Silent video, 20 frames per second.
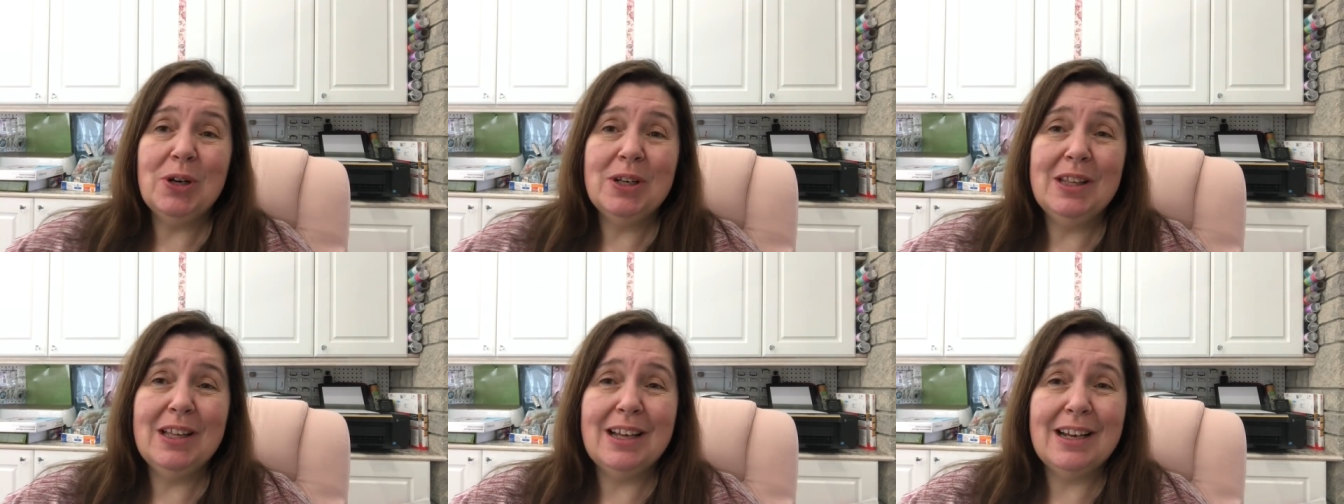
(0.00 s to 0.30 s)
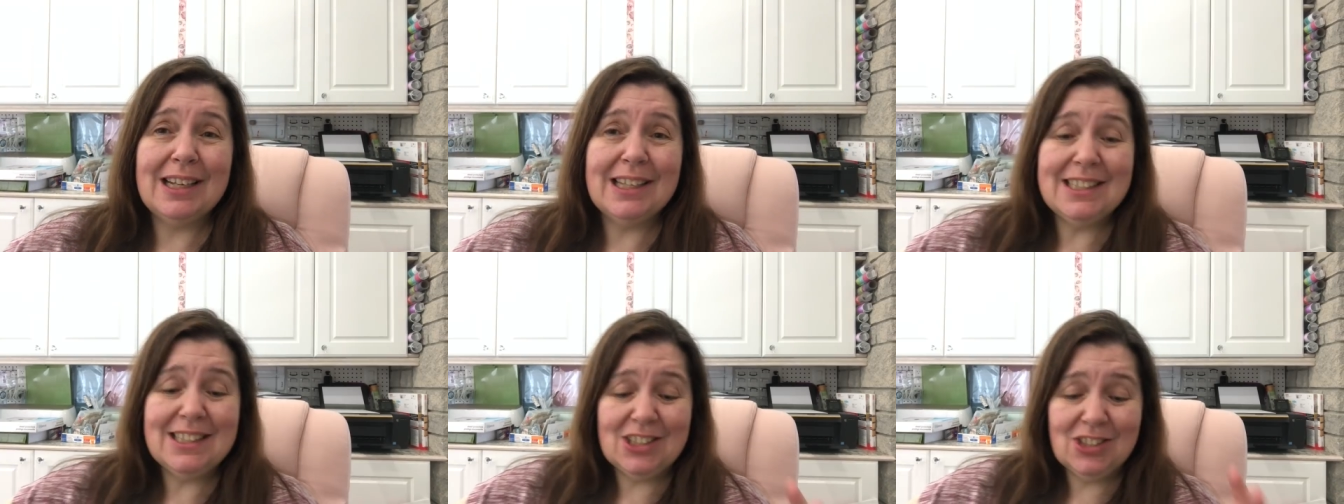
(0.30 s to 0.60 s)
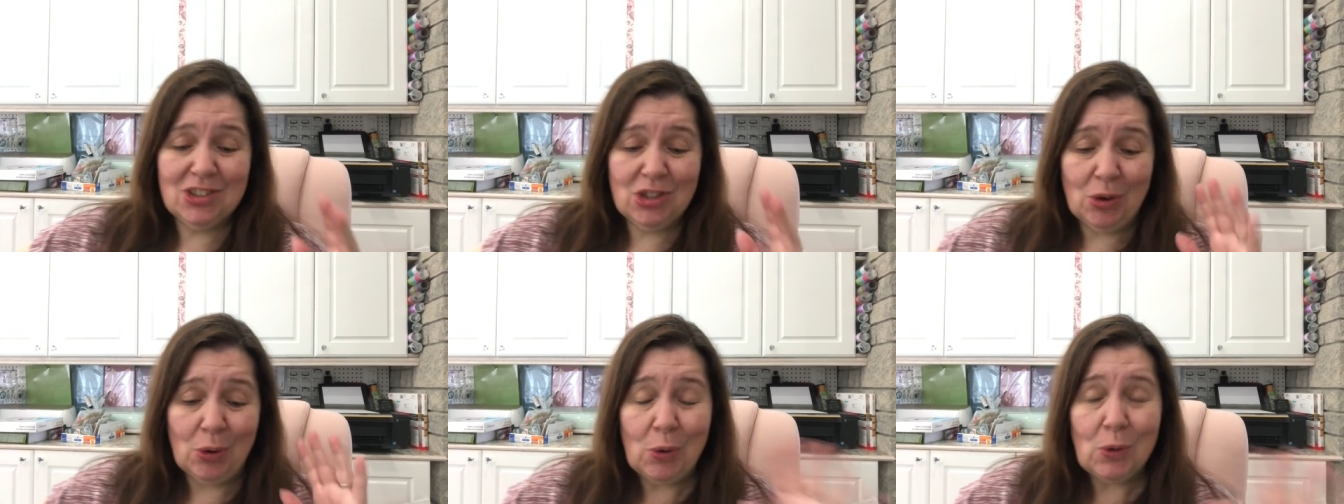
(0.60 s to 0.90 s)
that I
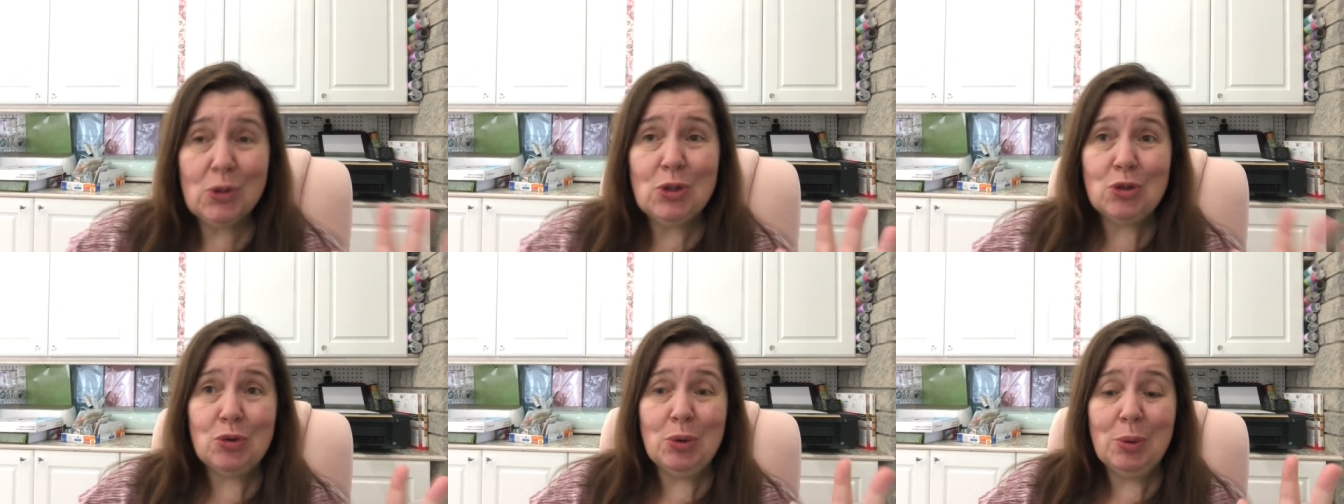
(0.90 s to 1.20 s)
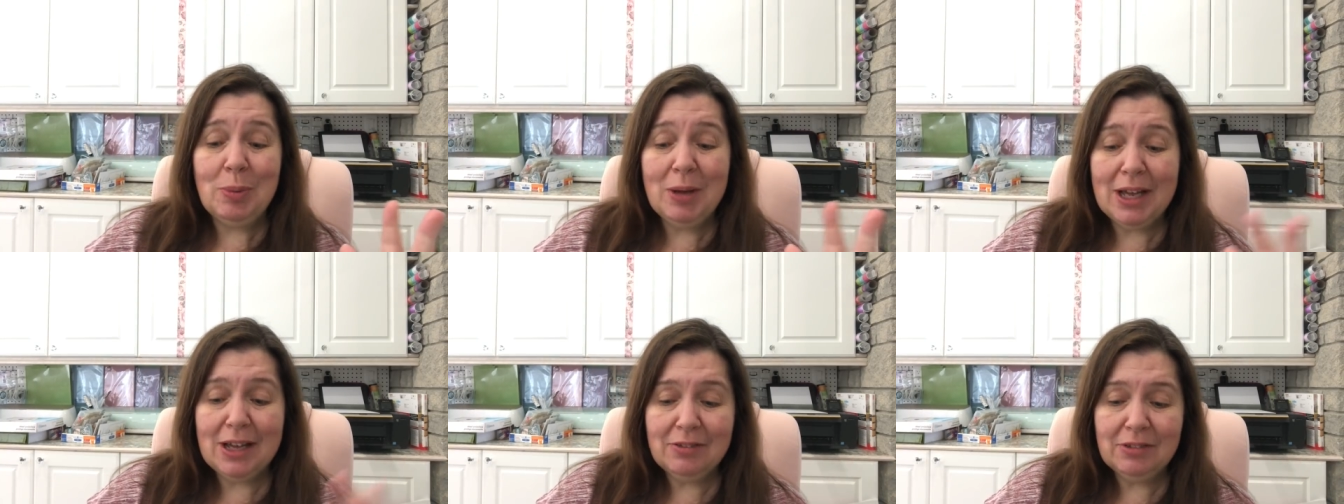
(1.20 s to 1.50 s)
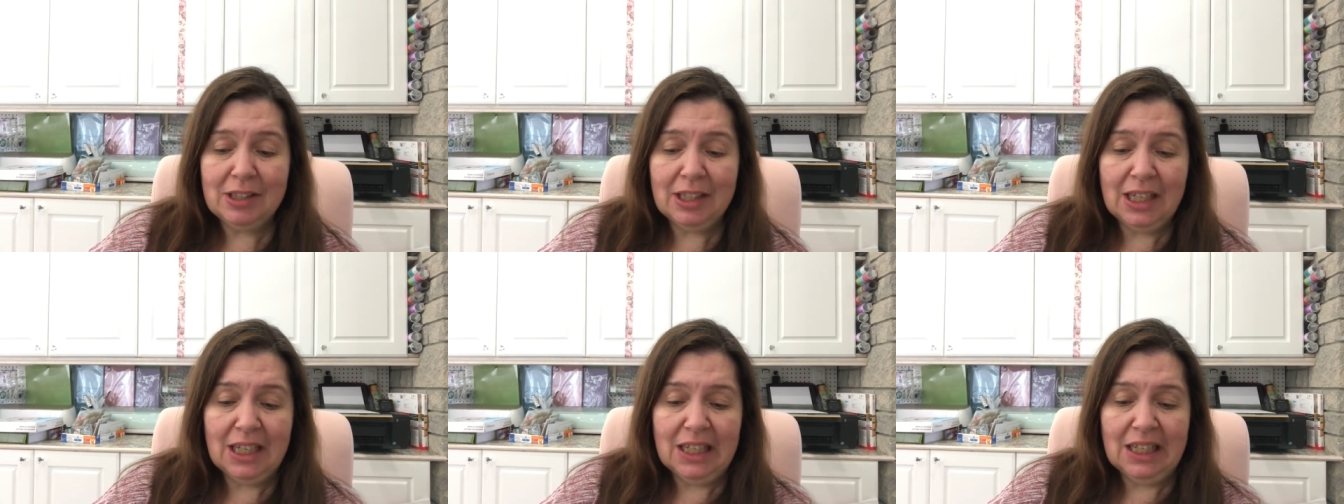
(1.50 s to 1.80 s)
told you
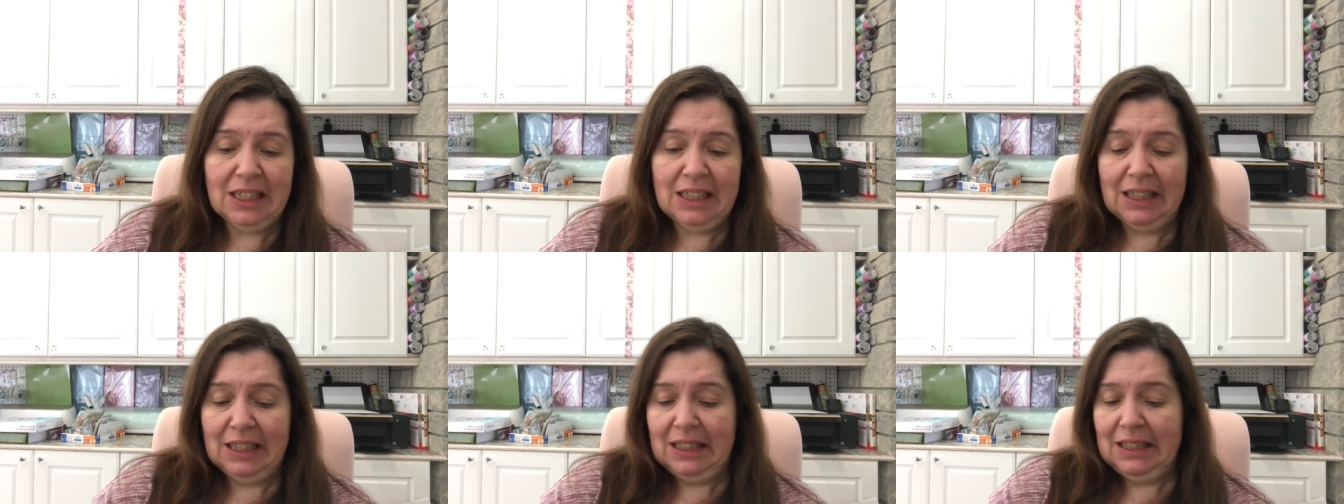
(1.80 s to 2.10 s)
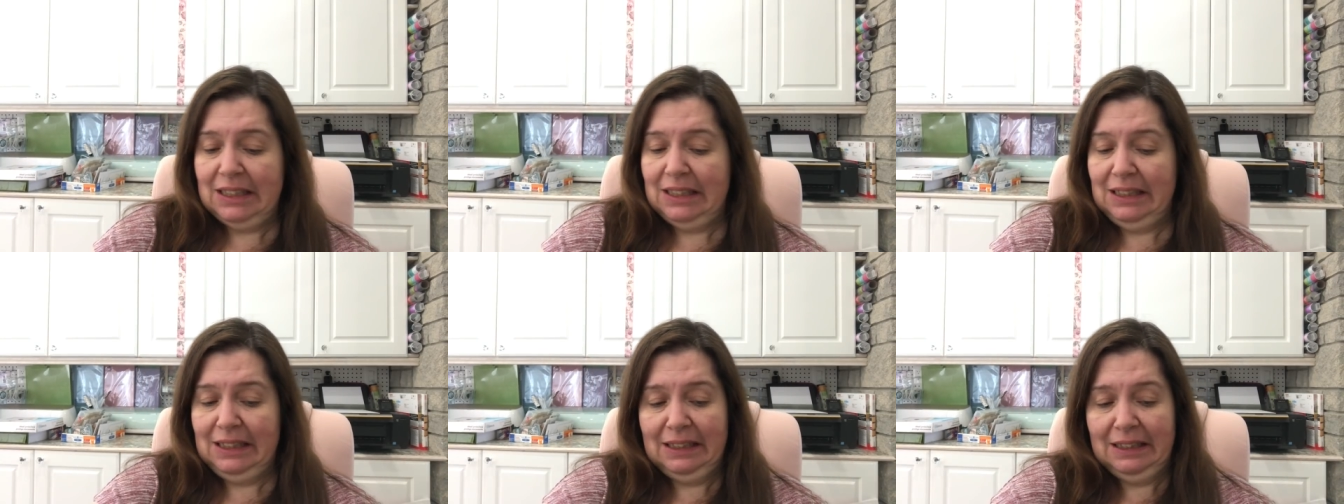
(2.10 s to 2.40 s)
about.